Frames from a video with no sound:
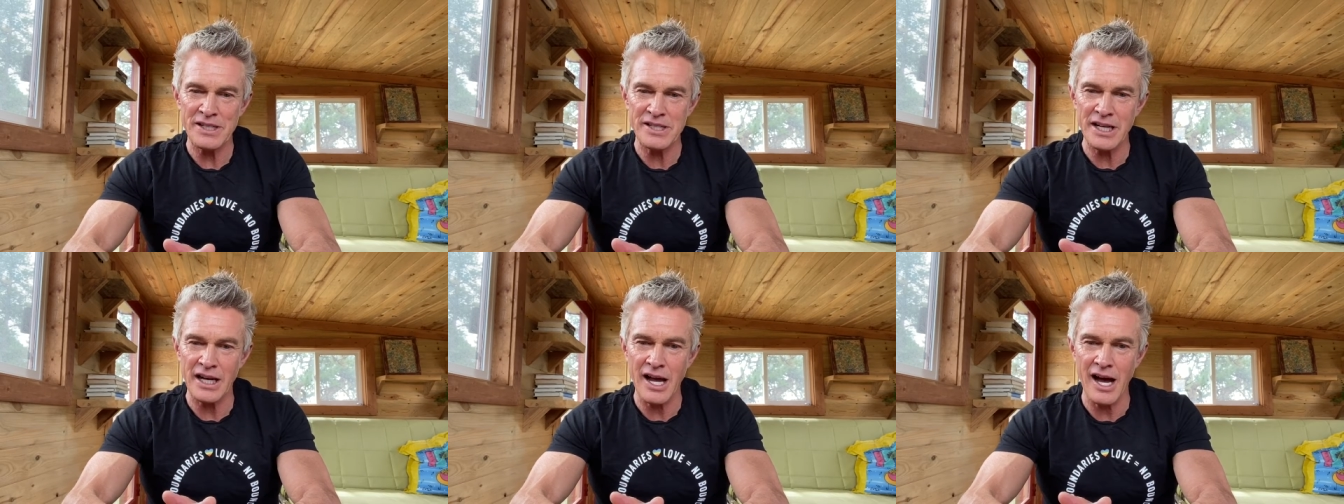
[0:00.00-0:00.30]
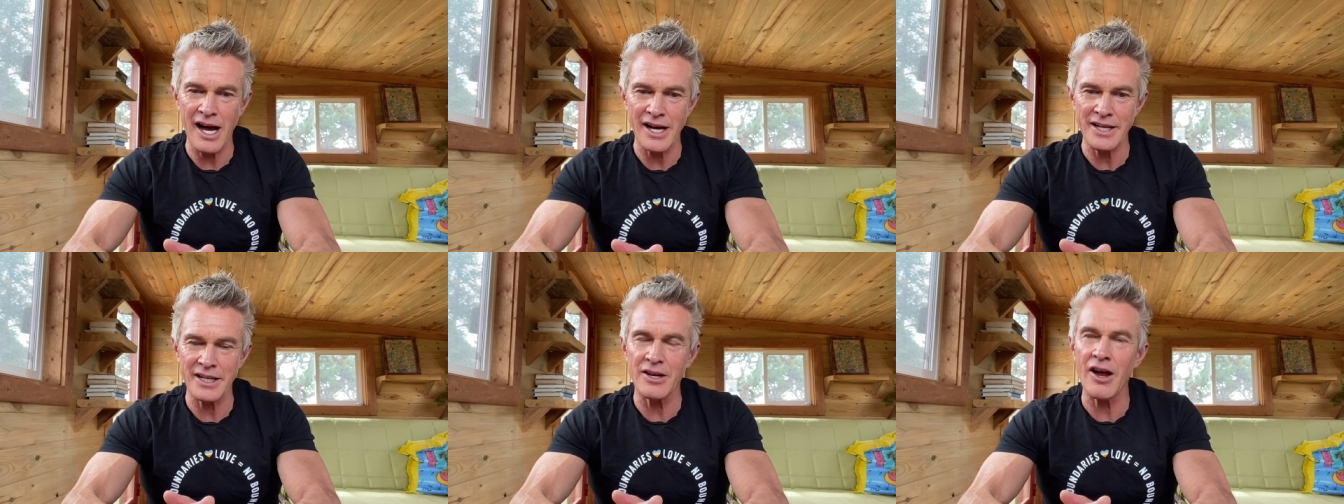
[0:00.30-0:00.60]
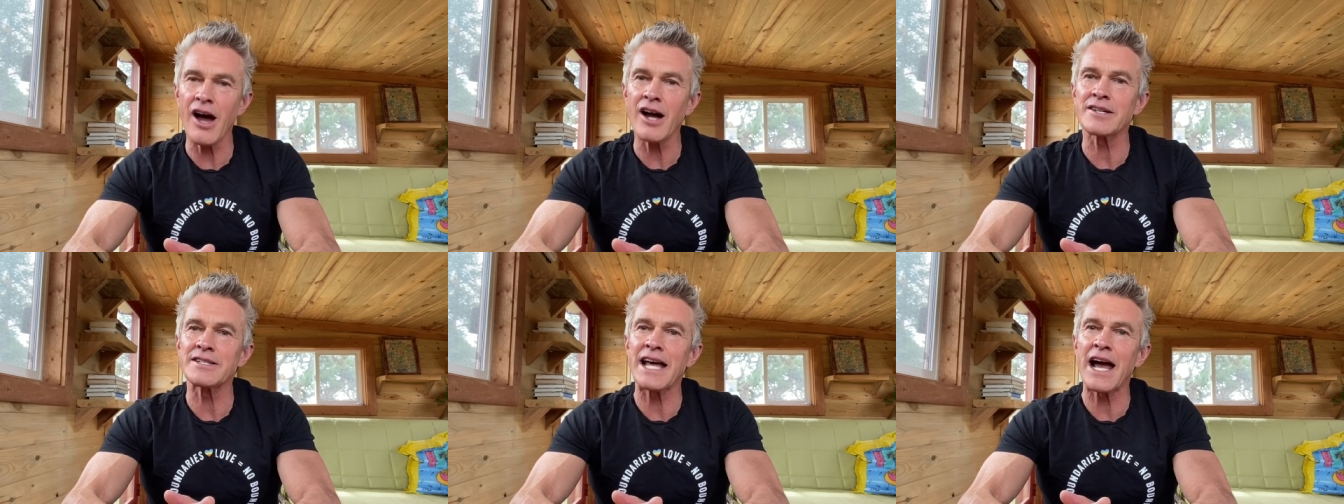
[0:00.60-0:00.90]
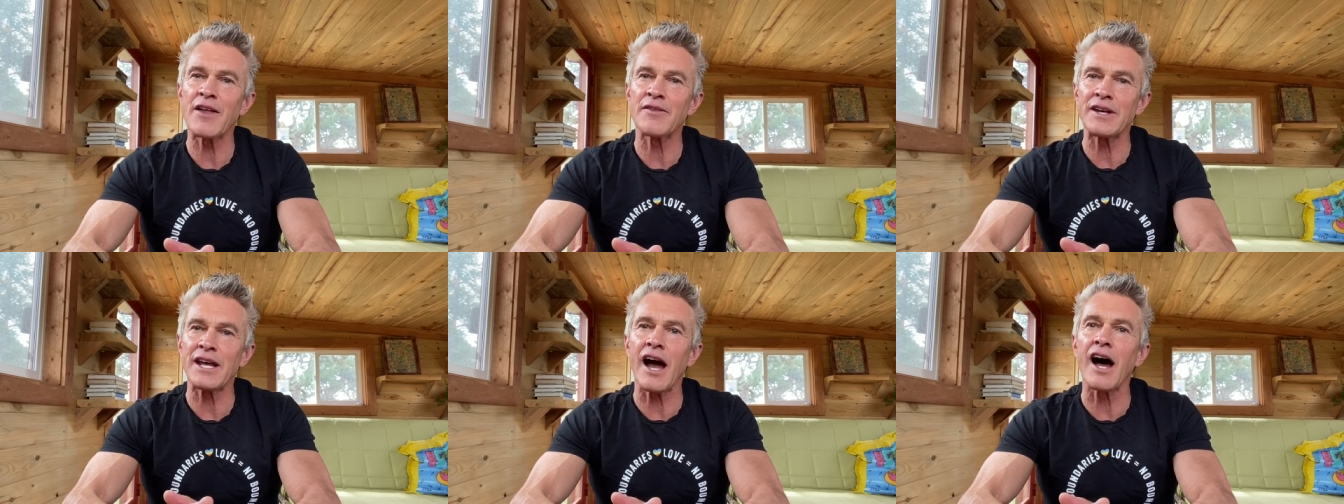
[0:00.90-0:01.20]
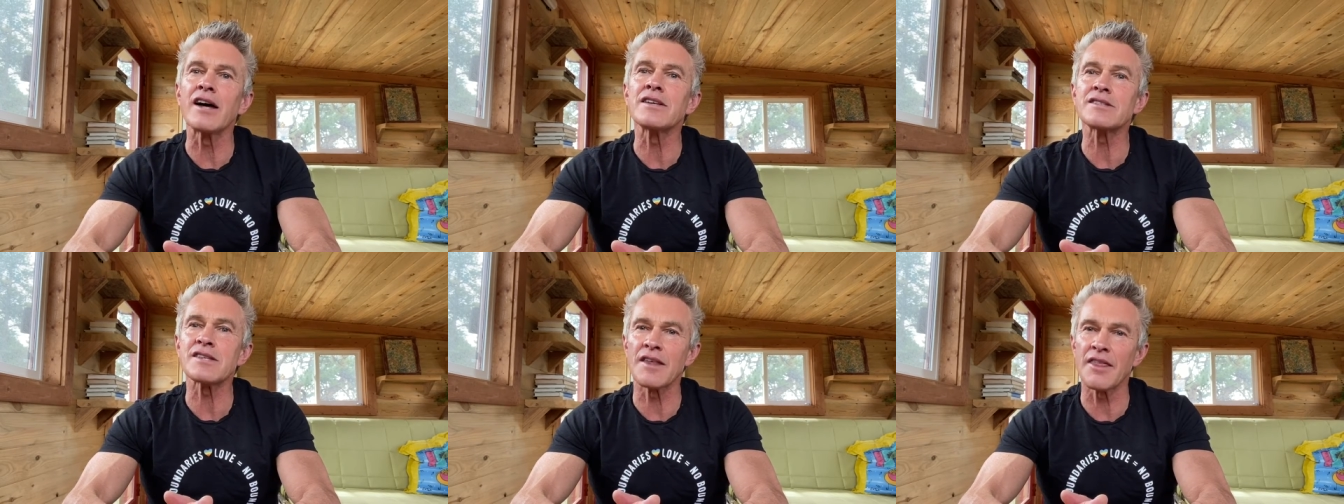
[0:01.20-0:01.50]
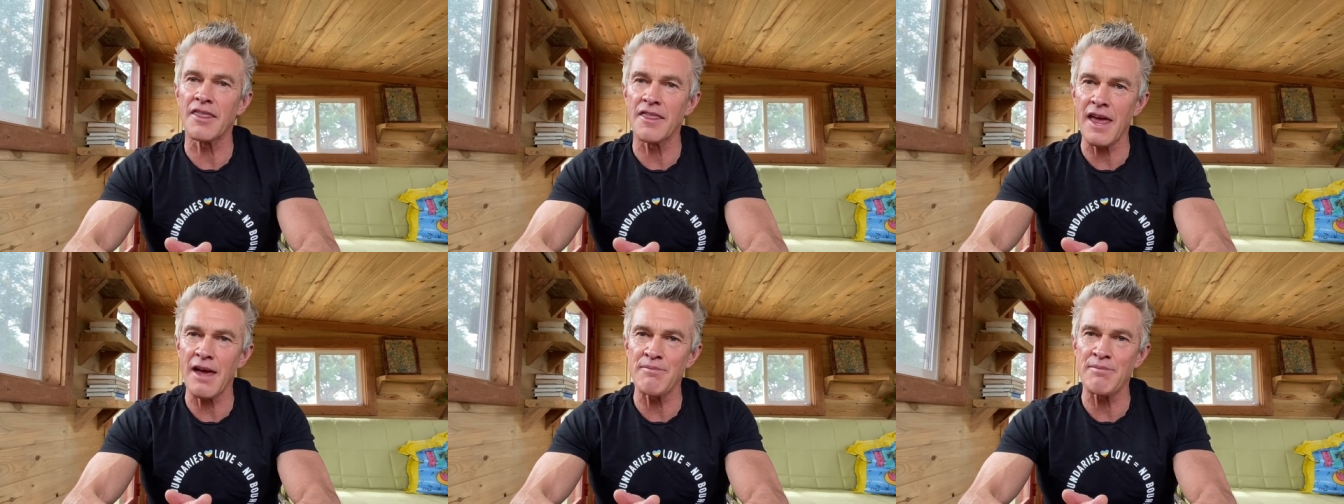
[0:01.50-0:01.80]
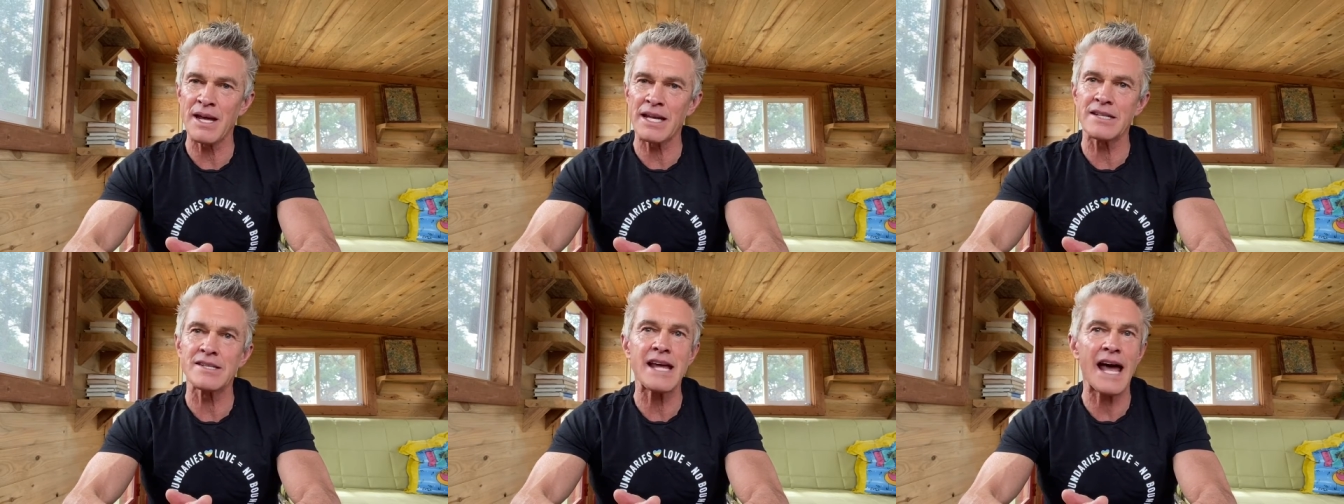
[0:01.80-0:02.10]
to kind of knock down the us and them
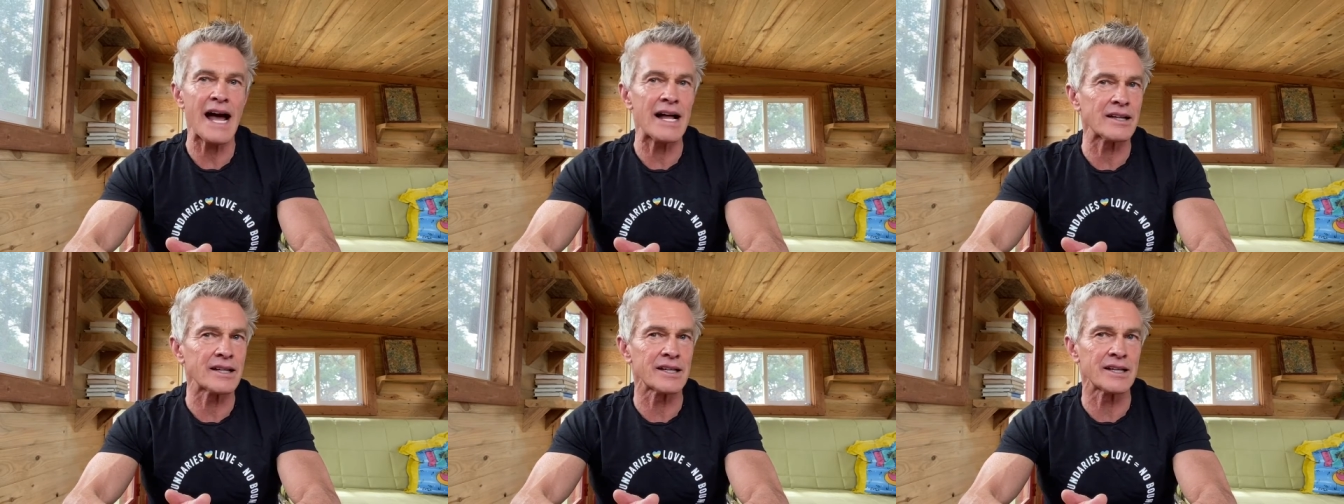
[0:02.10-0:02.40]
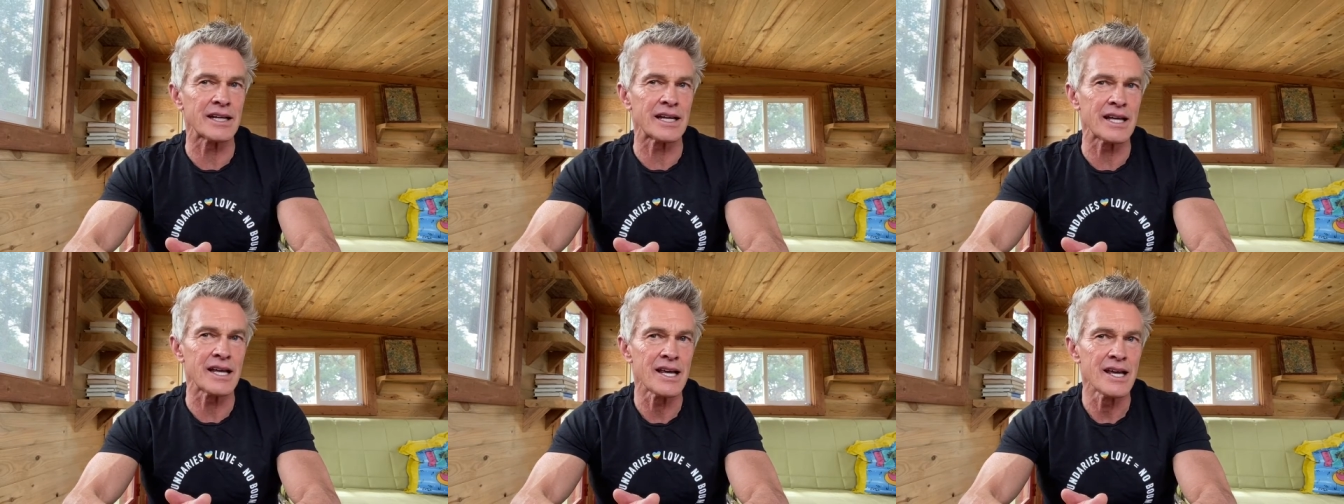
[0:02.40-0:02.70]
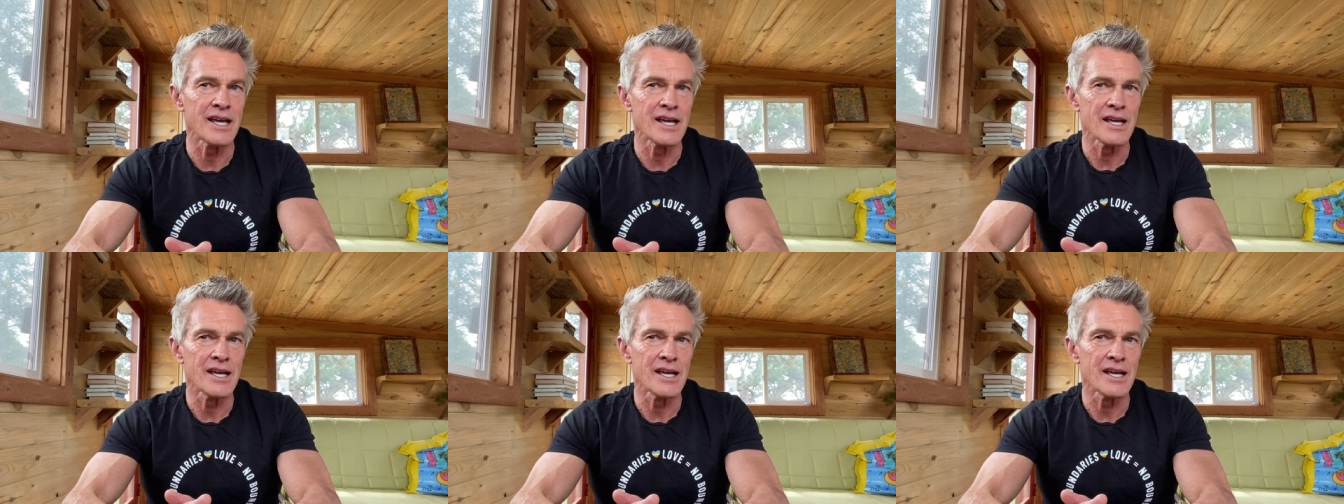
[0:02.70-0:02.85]
mentality